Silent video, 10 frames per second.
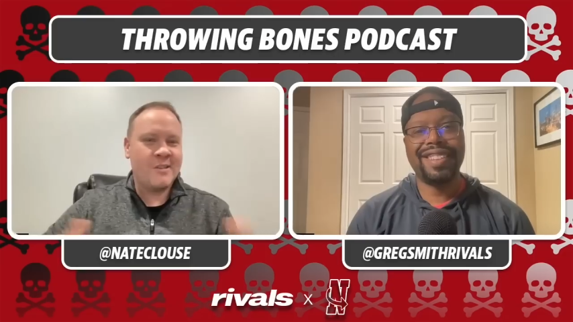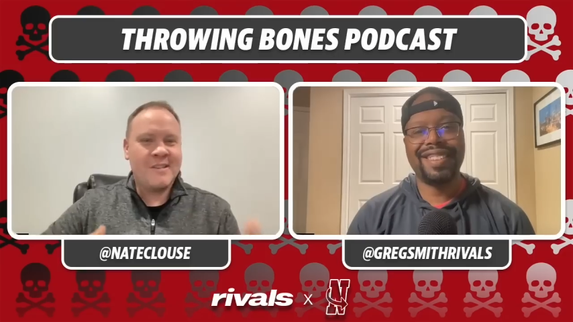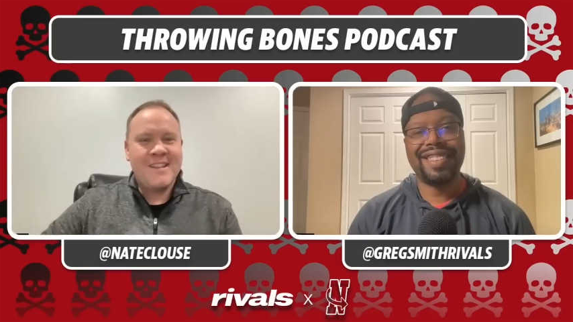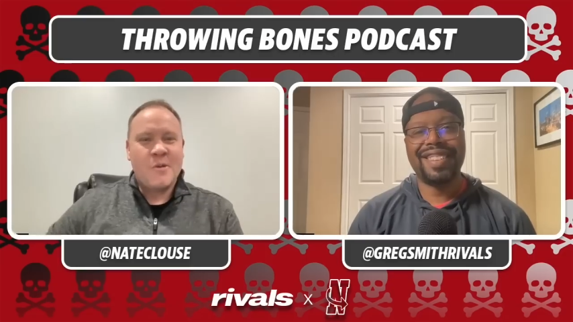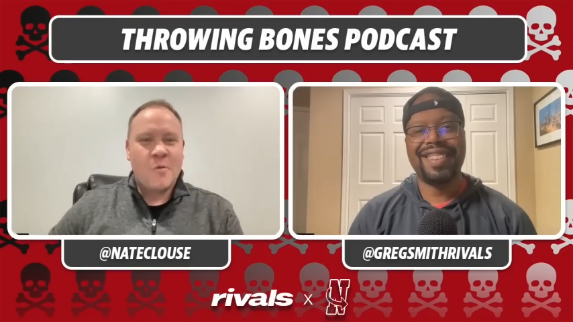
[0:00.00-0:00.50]
Speaker 1: The,
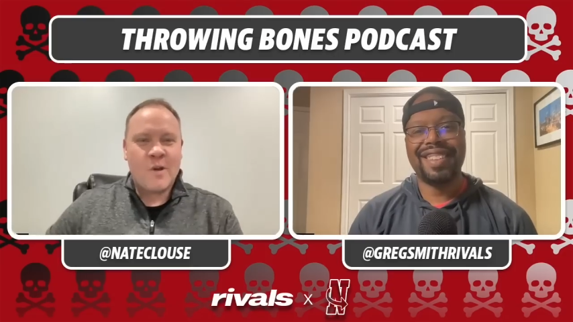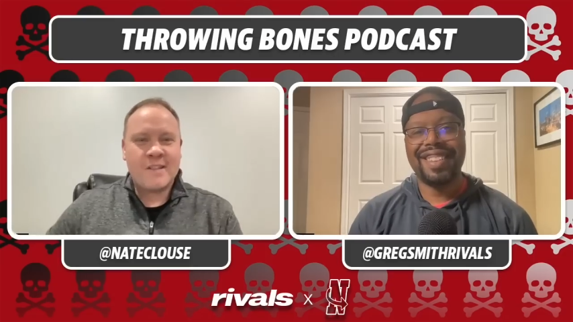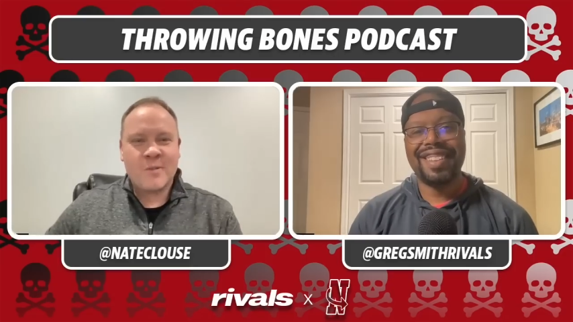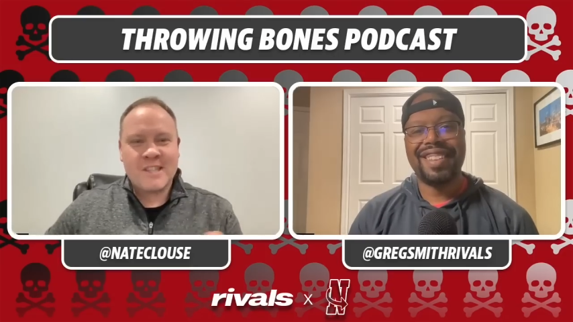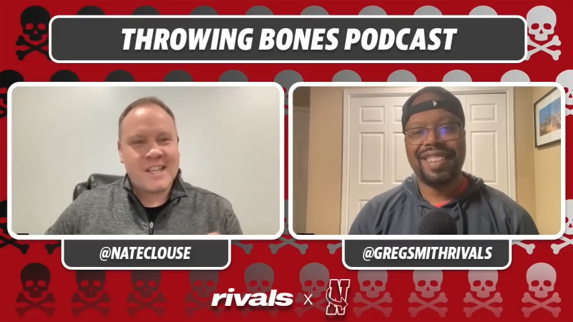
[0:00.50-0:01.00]
what
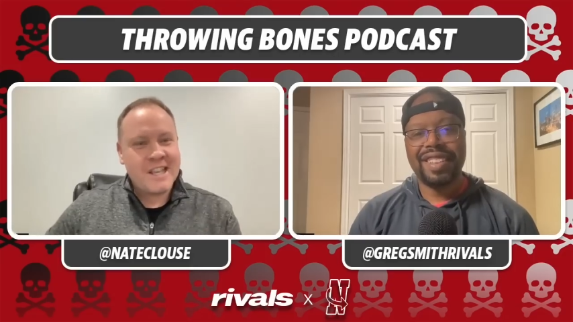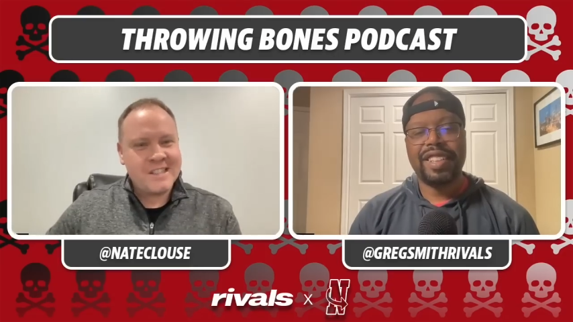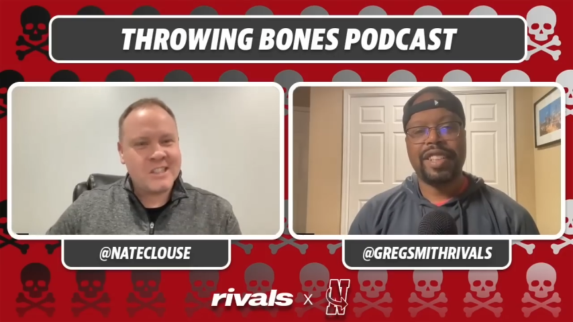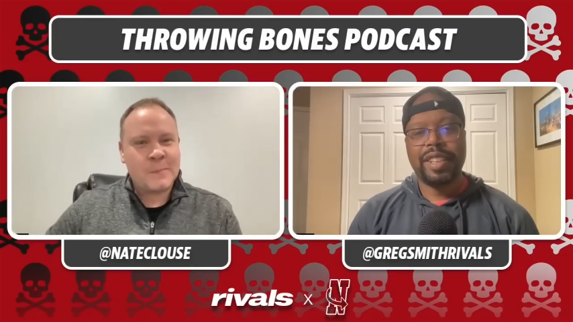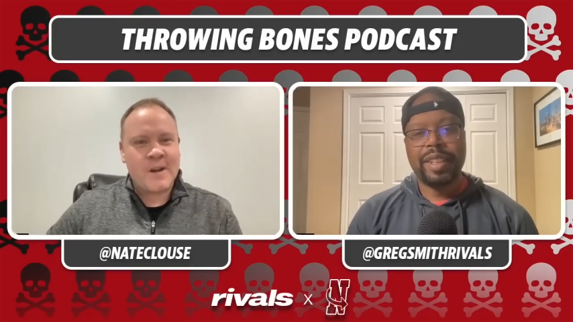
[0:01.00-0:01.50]
what the kids
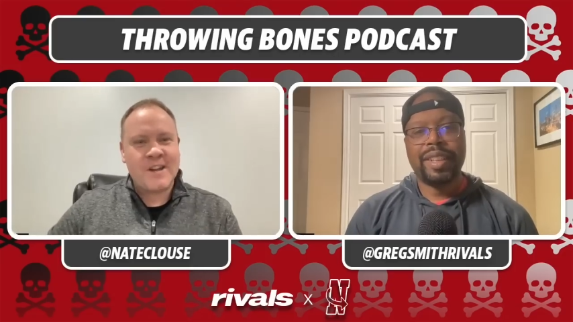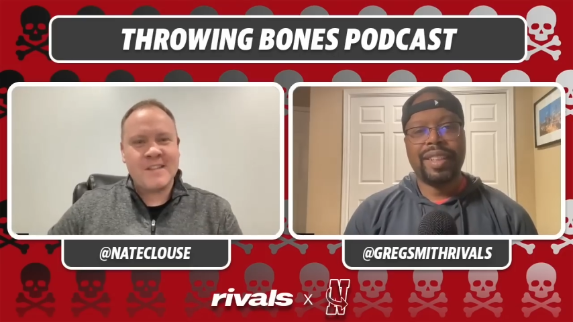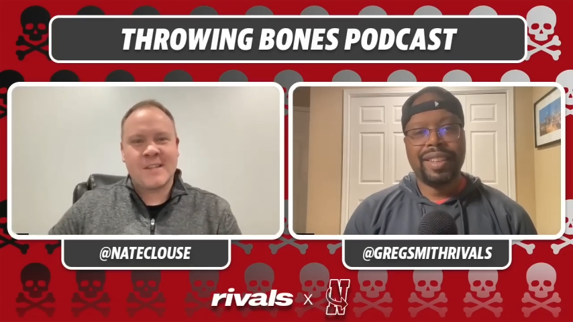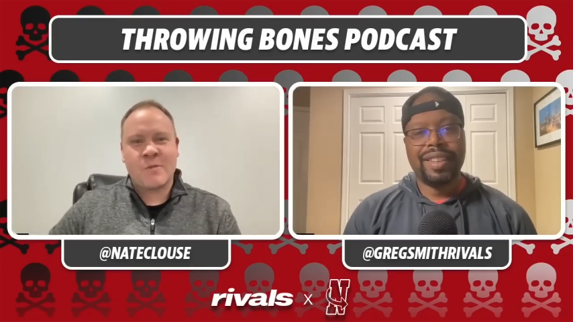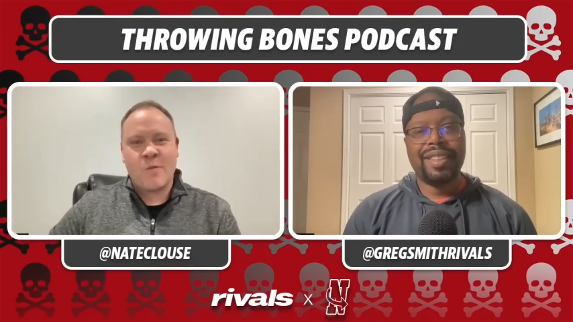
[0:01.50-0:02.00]

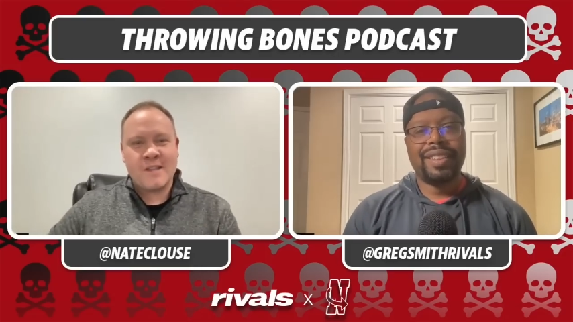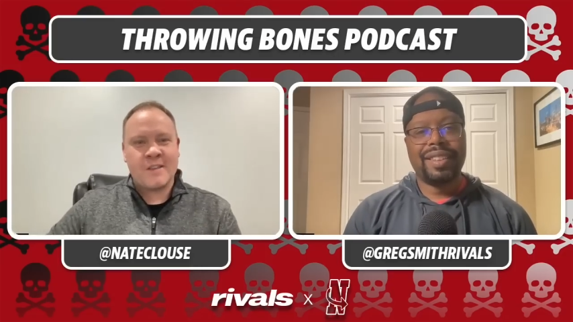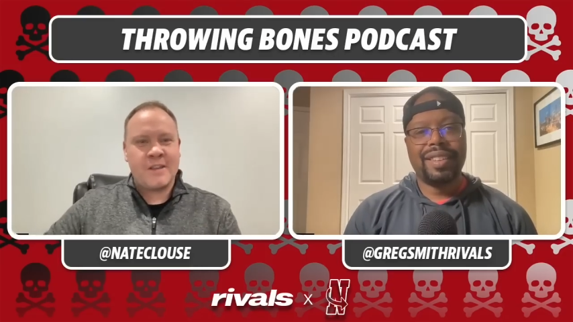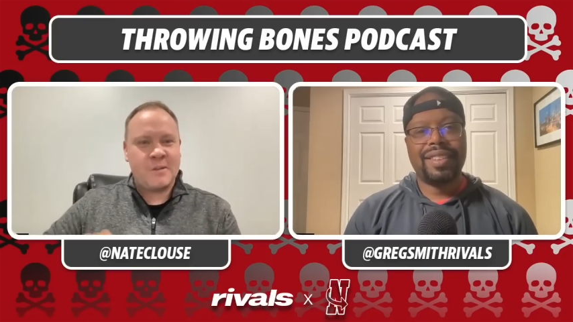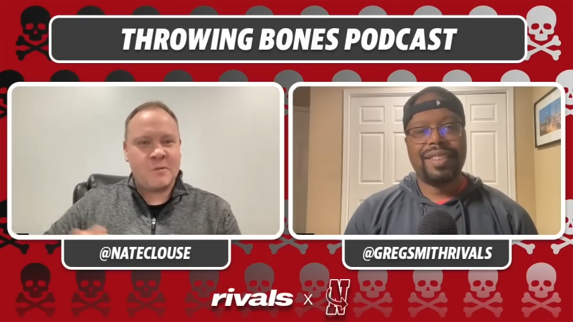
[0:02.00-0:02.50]
experience and what
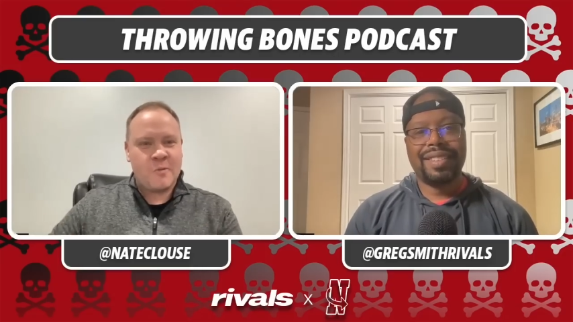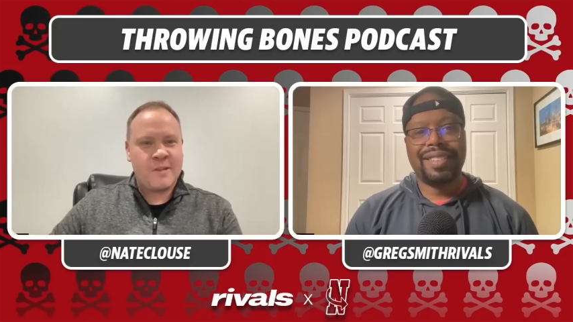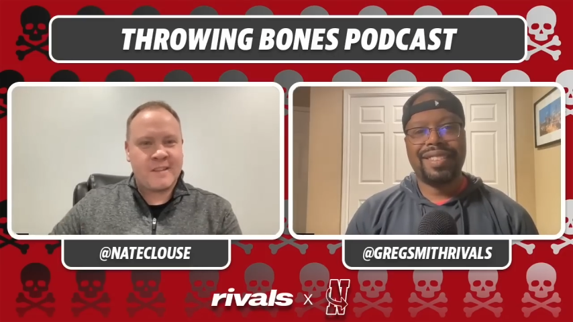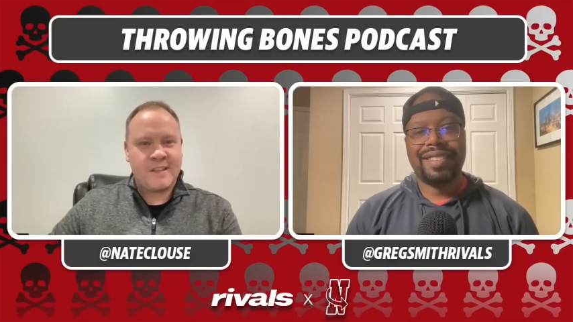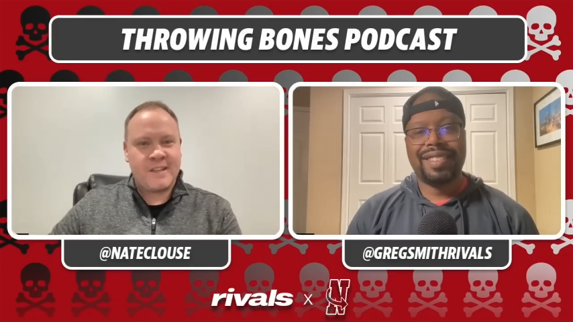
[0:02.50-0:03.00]
the what
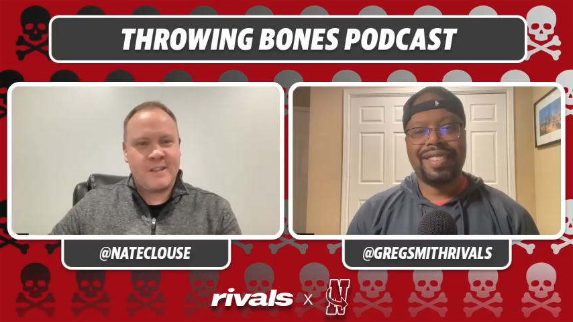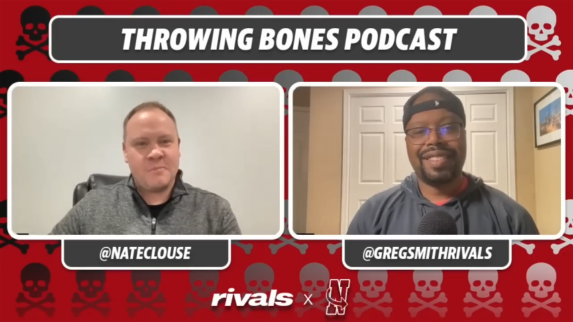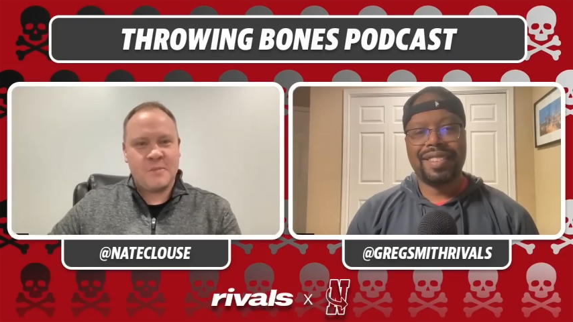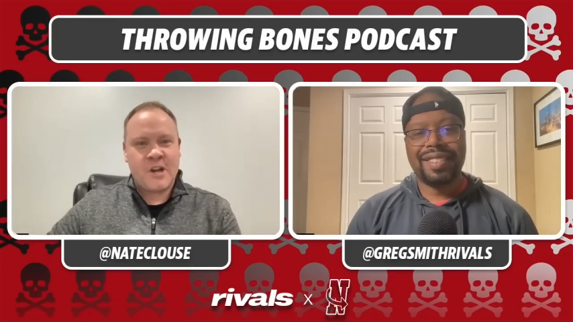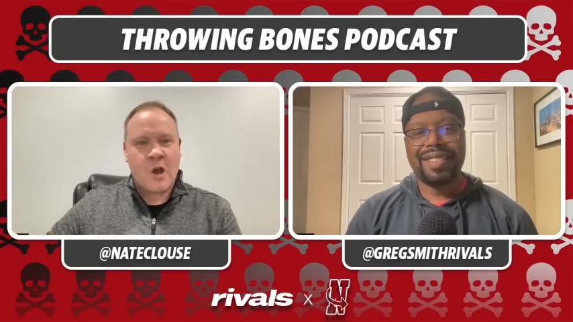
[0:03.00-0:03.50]
the
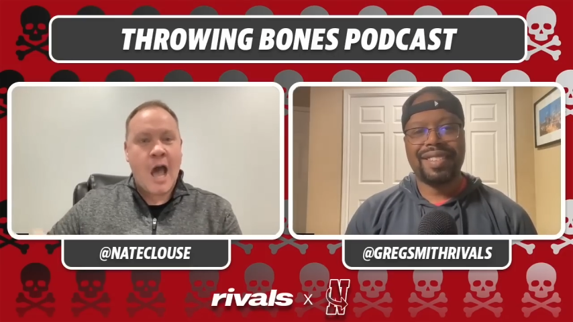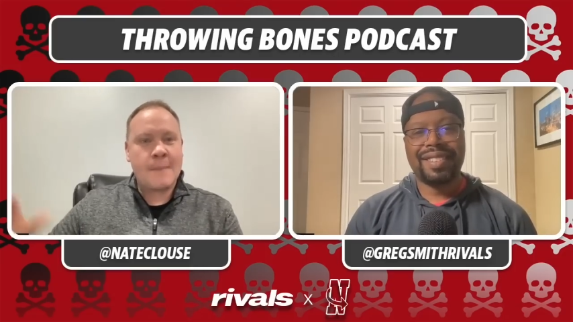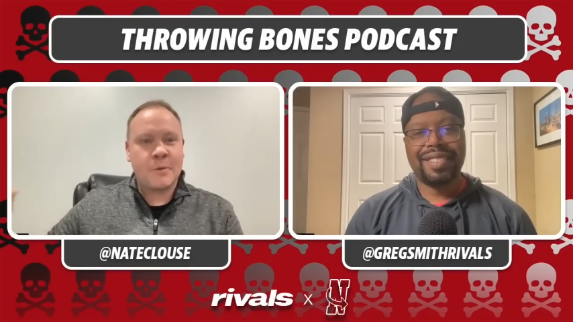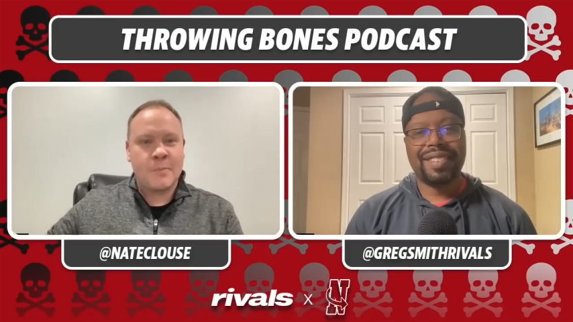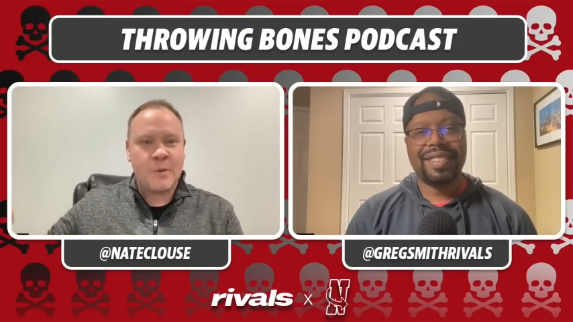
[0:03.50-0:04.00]
you know optimal